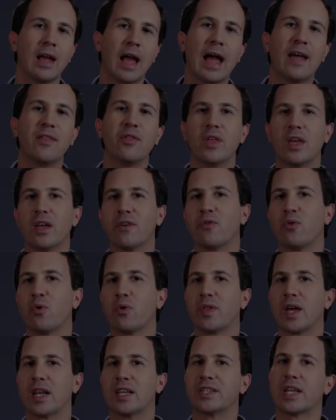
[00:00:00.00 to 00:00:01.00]
and therefore
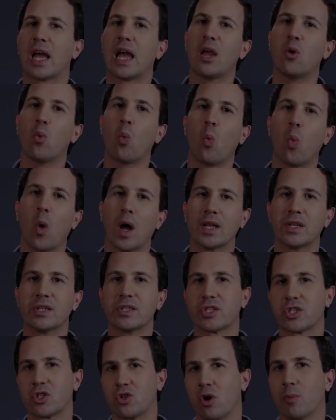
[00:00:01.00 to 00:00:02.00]
that is a
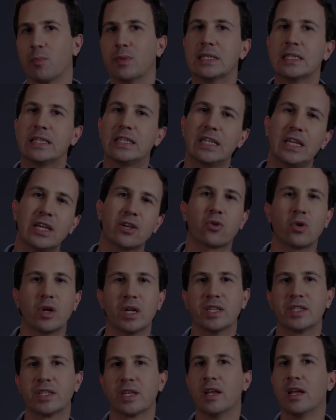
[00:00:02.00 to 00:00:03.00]
one-stop
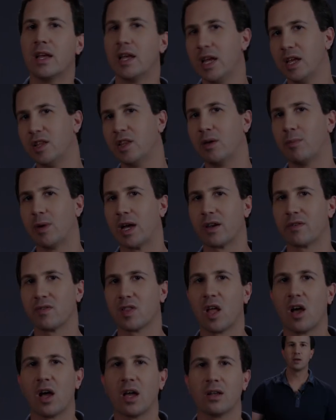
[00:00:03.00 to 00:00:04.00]
decrease in the amount of light.